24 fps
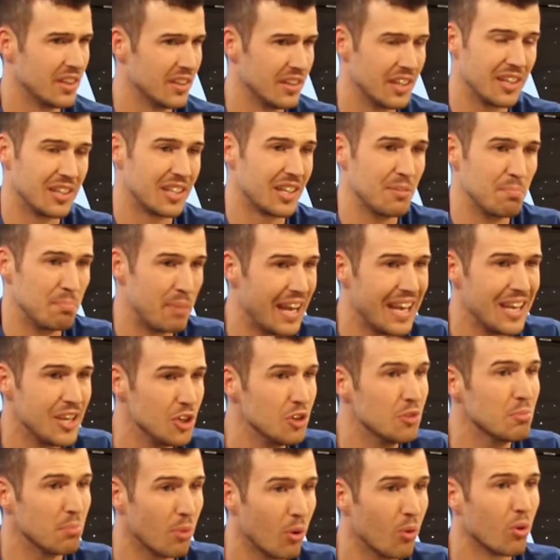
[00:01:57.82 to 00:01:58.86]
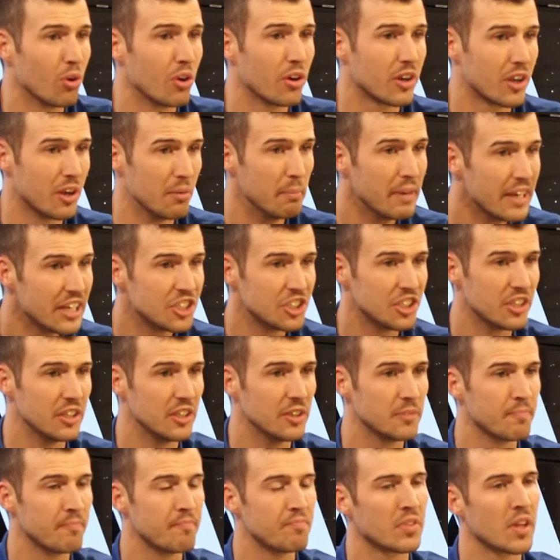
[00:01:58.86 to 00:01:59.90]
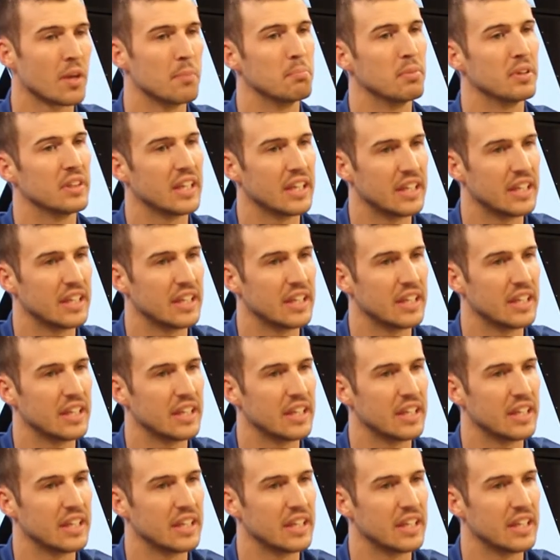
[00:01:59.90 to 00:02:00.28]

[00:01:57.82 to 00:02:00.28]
that can pay you more commission. But